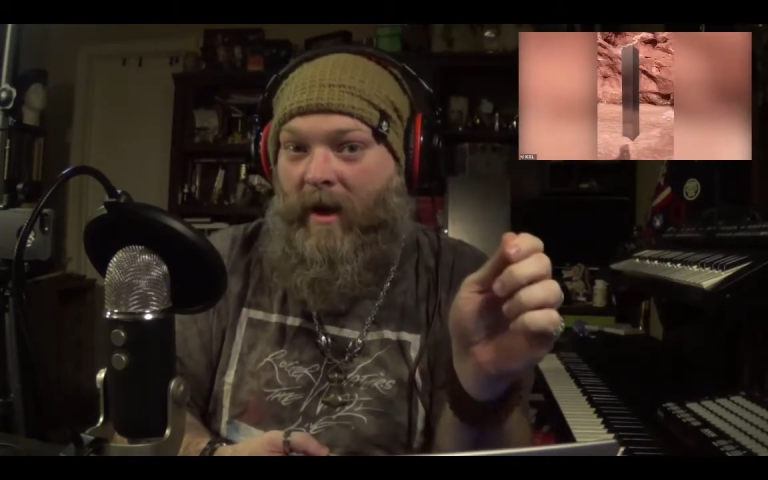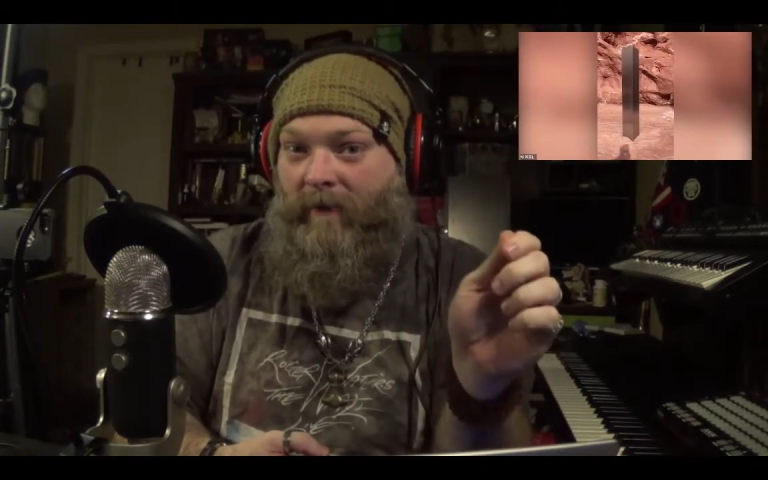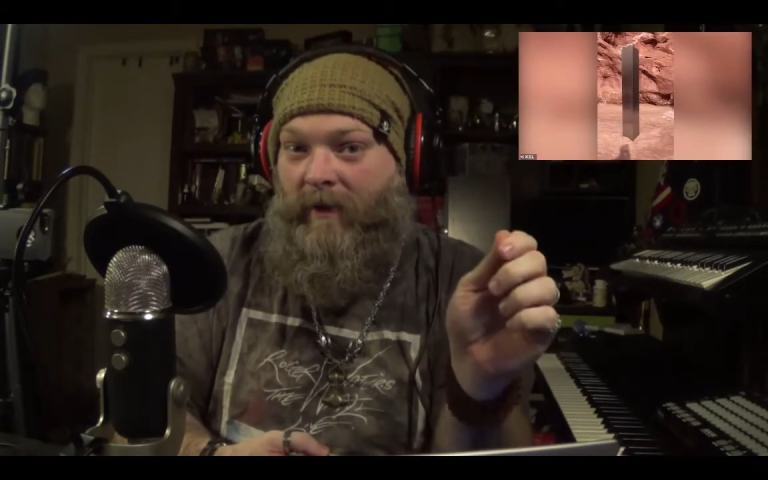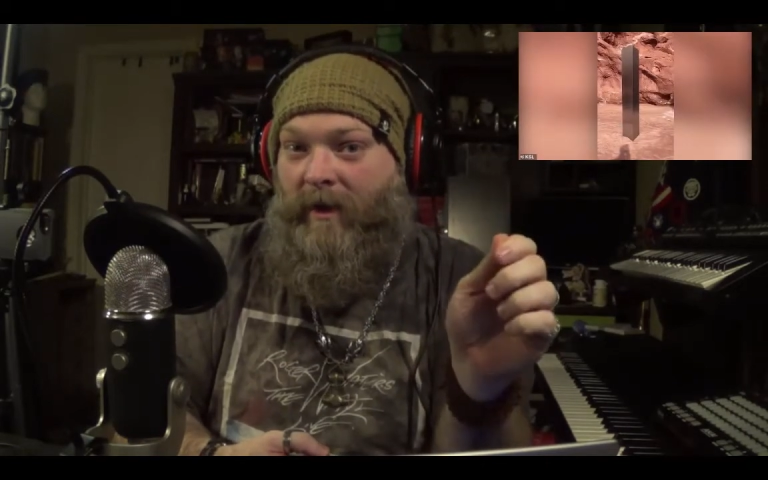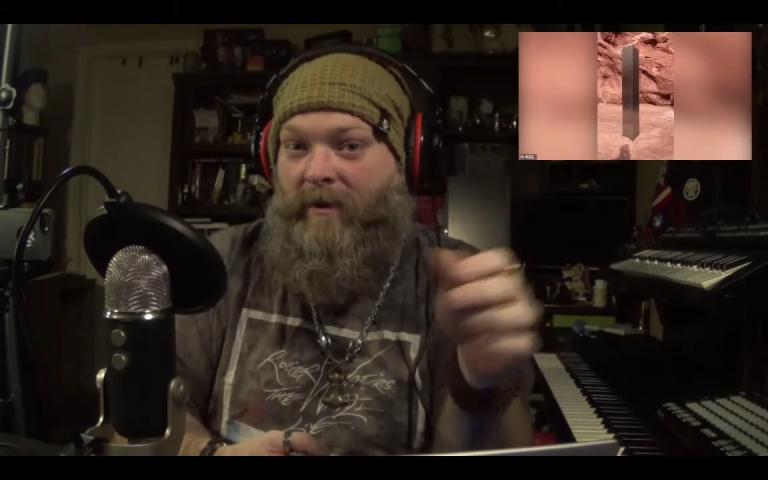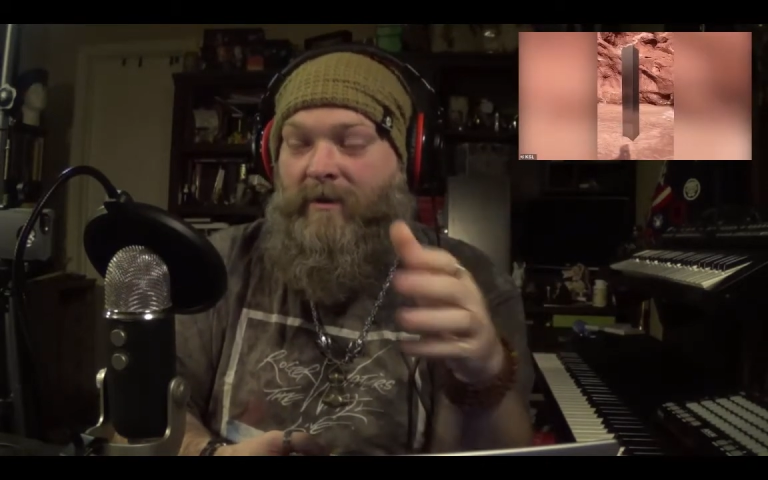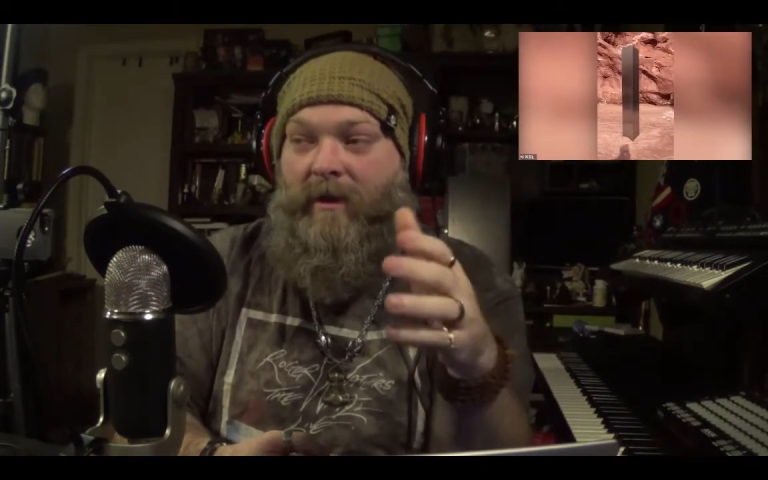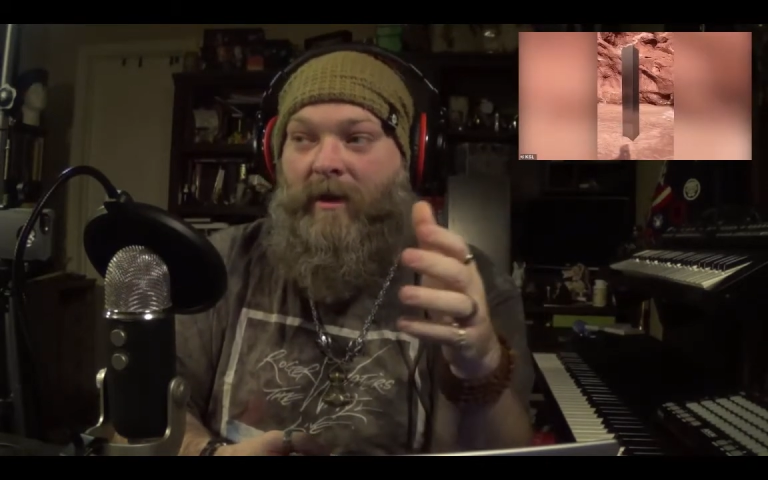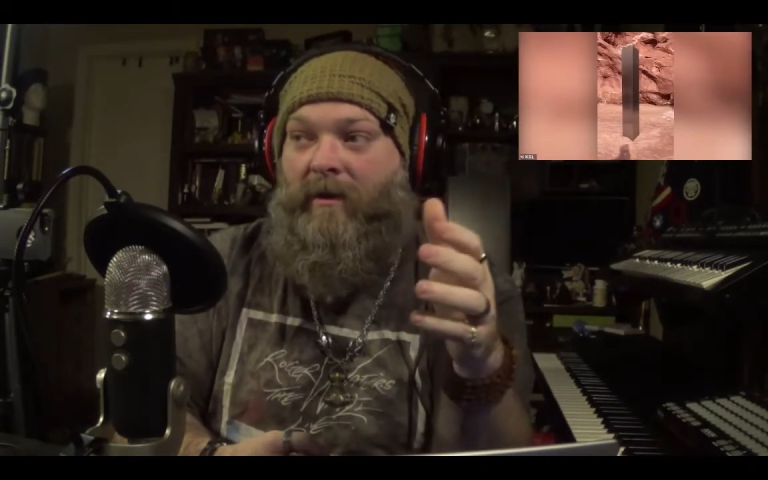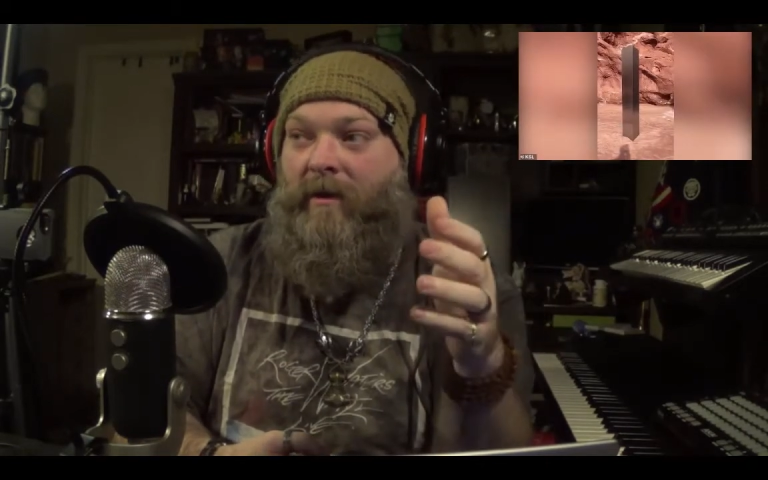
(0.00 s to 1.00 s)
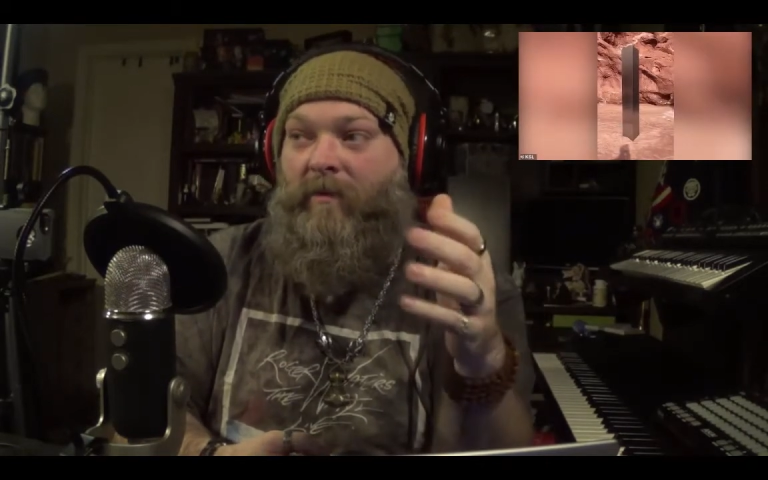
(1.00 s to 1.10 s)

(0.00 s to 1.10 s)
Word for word: evidence and,